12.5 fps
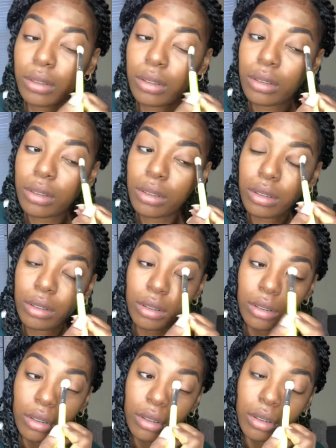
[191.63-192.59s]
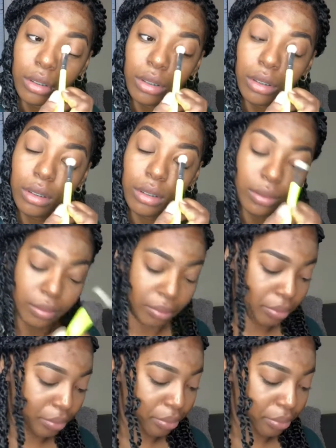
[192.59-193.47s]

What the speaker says: (silence)